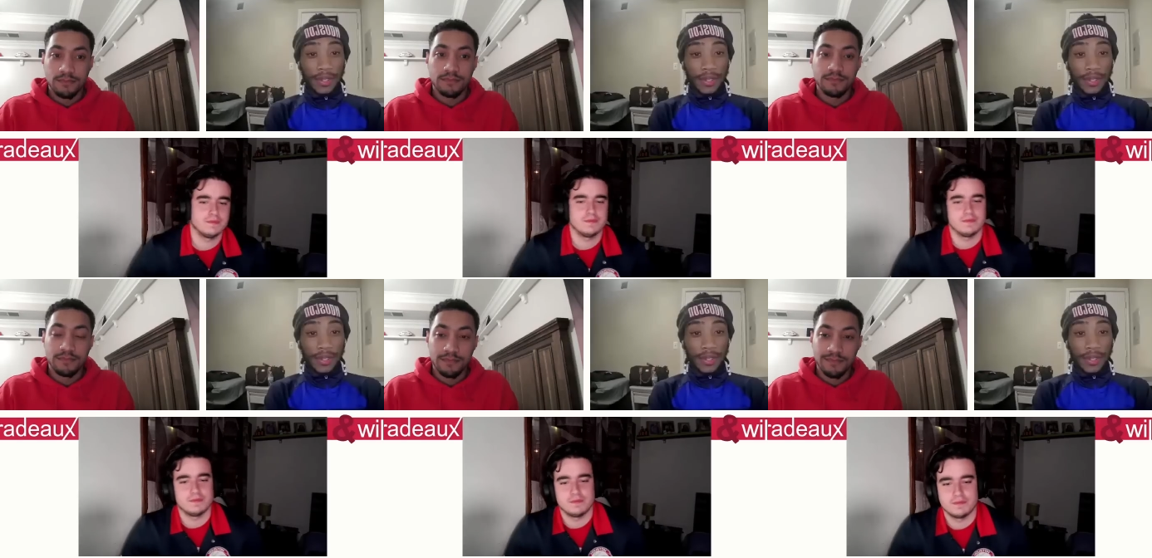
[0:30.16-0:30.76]
Speaker 1: of the
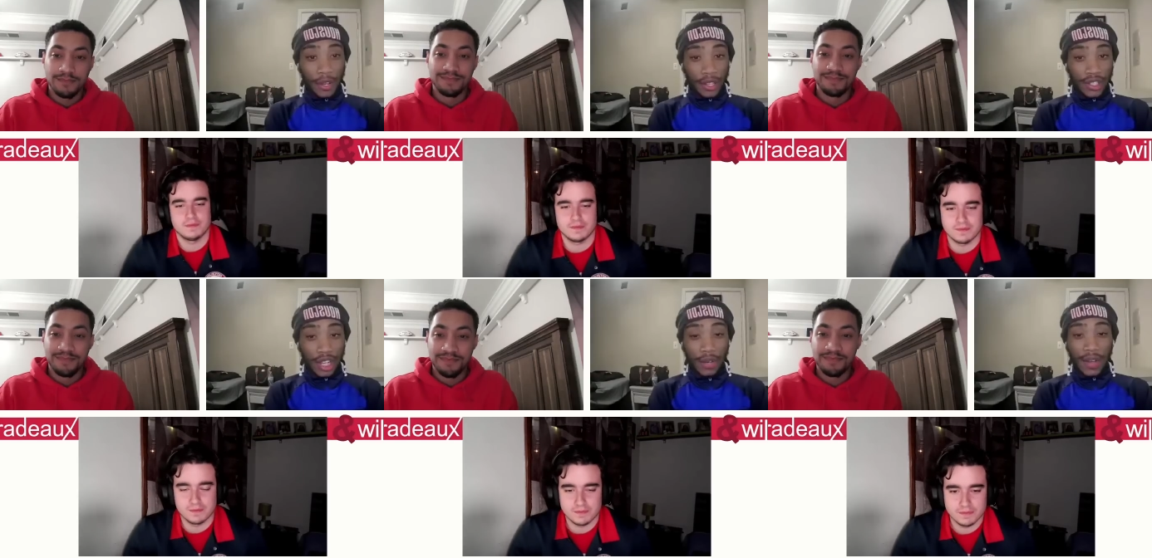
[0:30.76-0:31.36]
Brad and Will
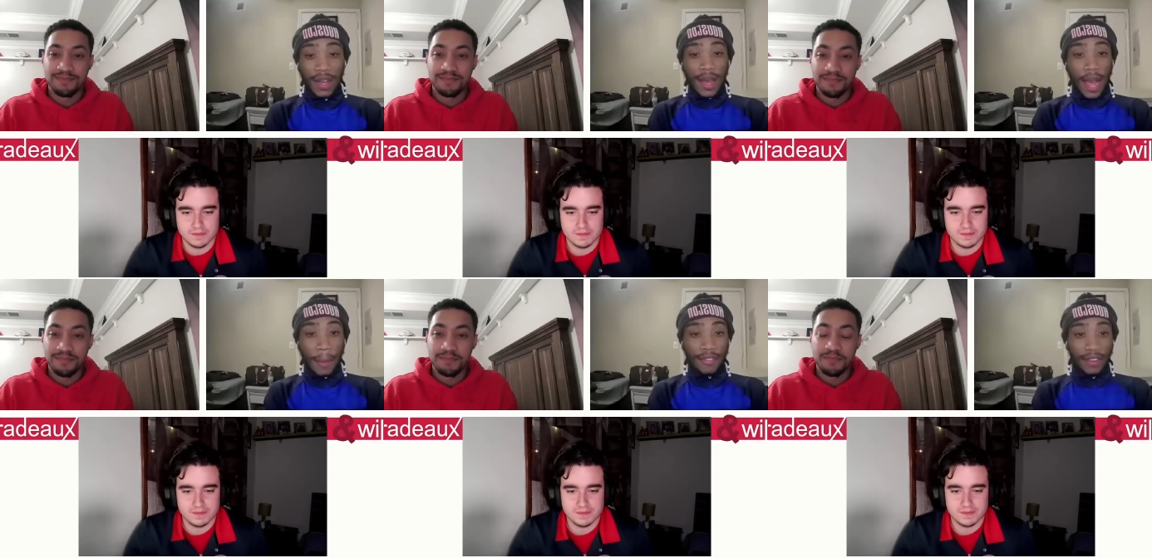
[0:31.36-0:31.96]
Show.
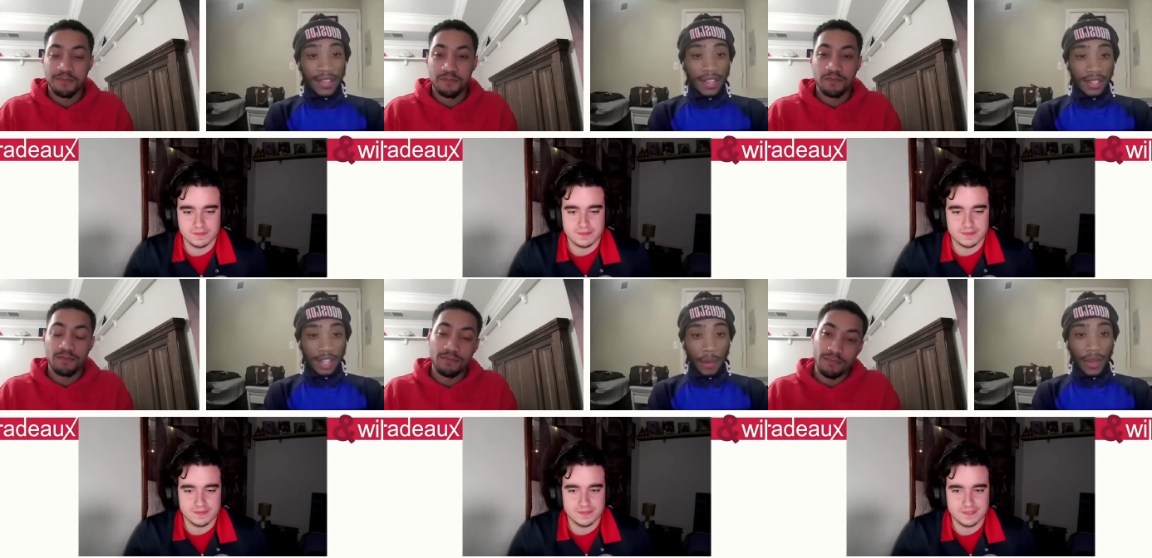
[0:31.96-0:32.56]
I'm your first
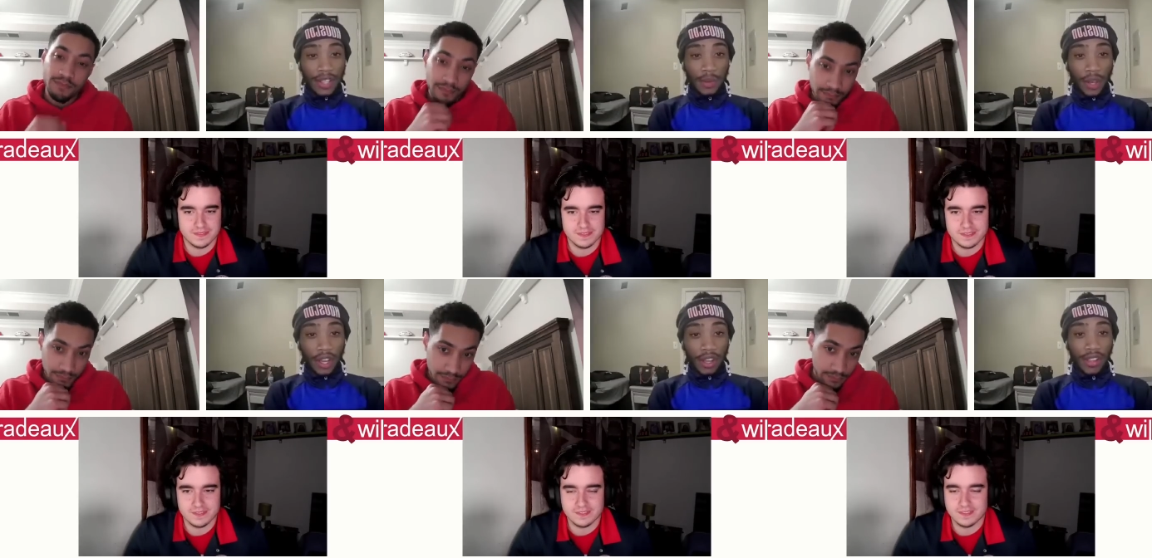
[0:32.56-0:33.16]
host, as always,
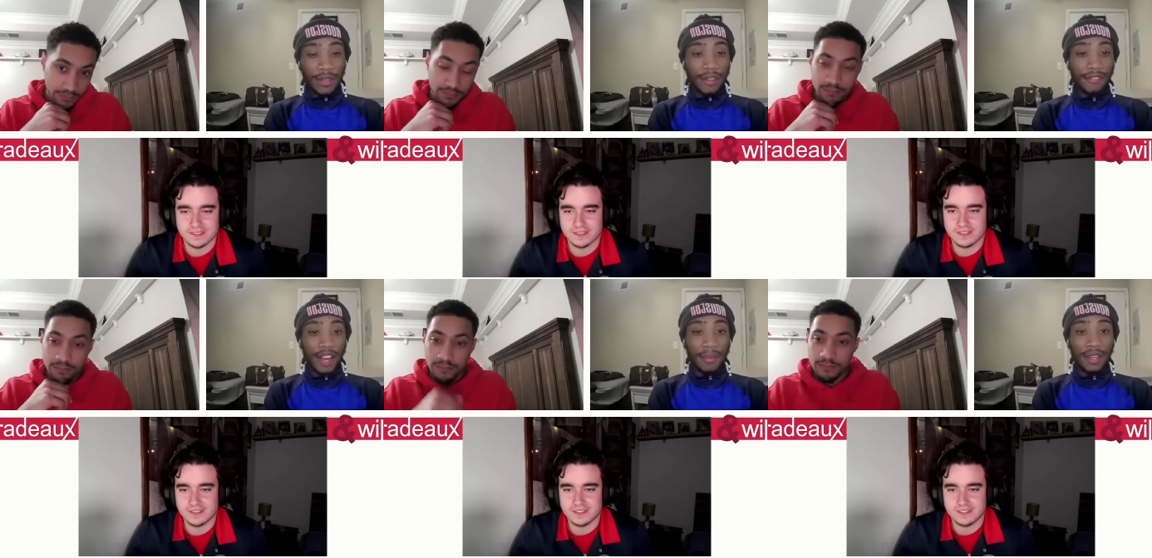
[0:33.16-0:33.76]
Will. You
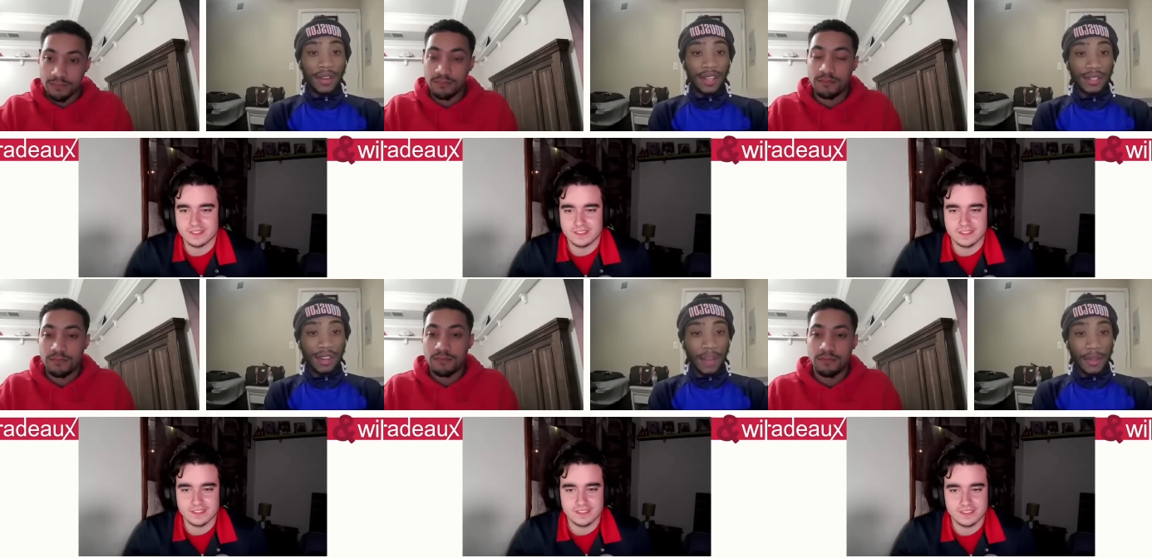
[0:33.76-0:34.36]
can find me on
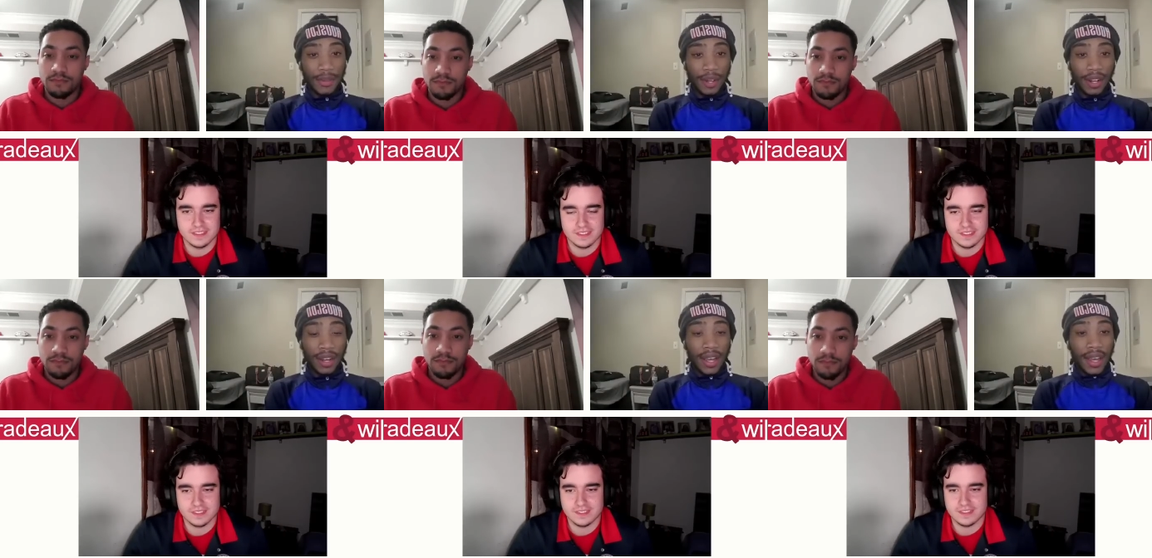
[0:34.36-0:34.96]
Instagram and
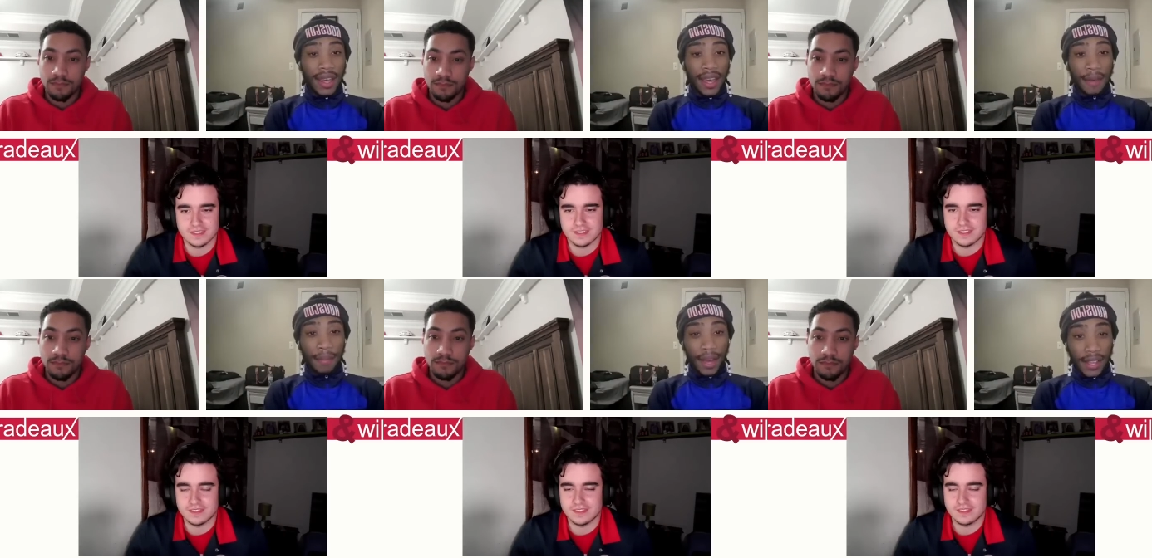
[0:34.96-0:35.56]
Twitter
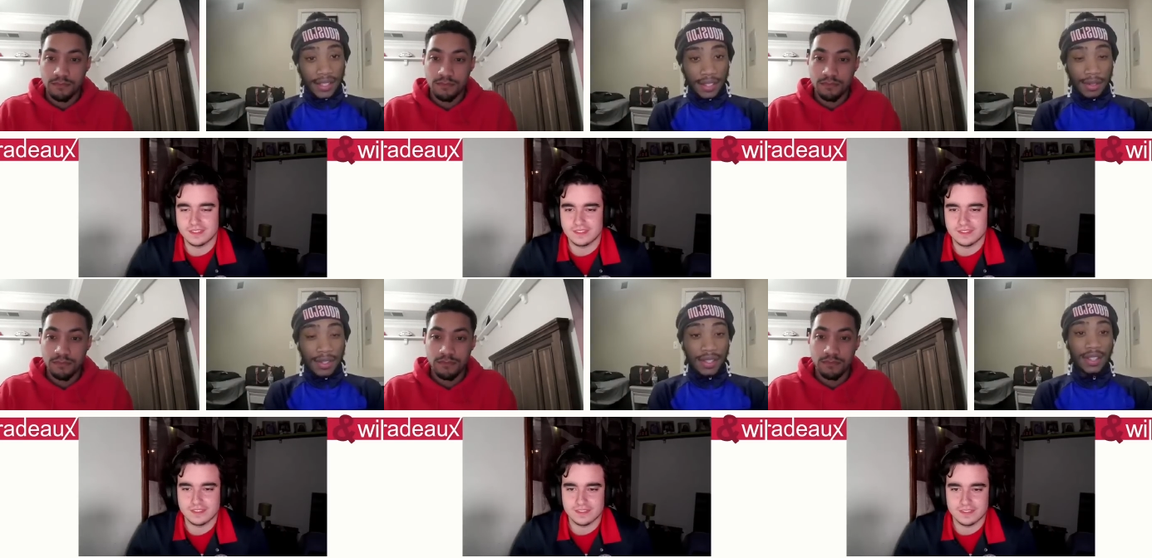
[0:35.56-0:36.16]
at Biased
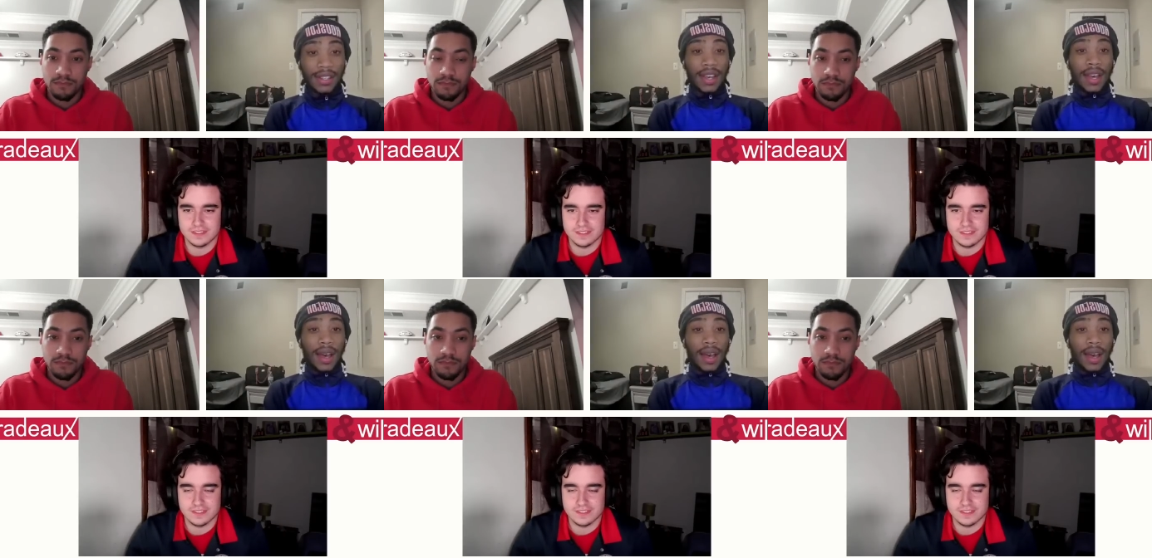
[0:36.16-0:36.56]
Houston.